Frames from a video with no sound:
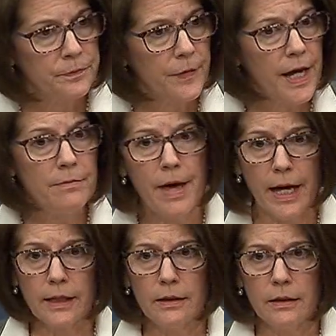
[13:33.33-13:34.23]
And
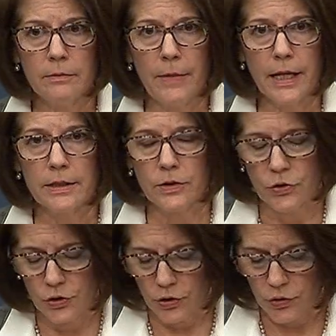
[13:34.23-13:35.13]
Madison's
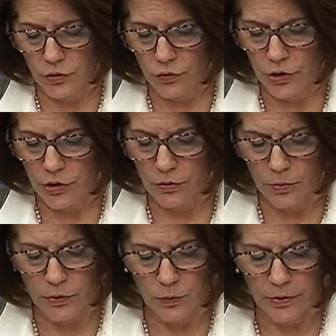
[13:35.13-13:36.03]
sister, Tricia,
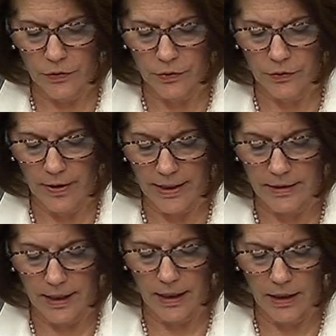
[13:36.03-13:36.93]
was with her that
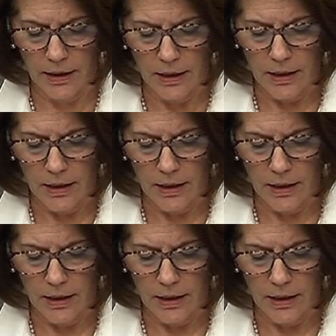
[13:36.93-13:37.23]
day